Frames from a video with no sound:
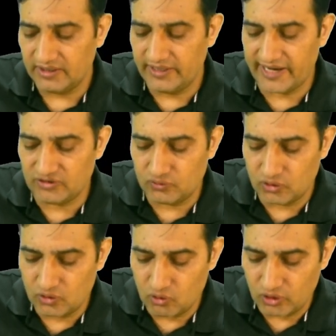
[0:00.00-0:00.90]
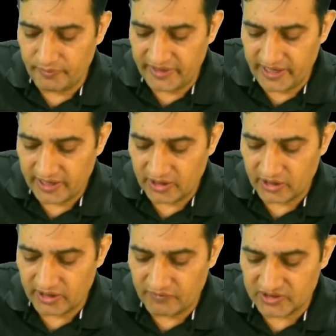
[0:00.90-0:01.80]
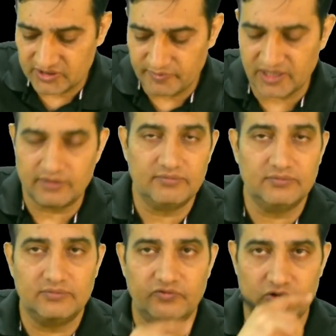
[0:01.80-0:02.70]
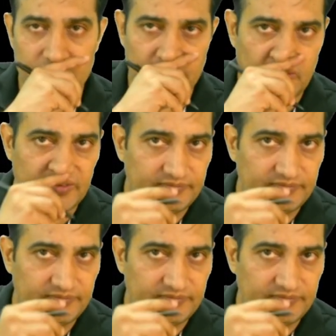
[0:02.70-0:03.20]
that should not be reversible for sure,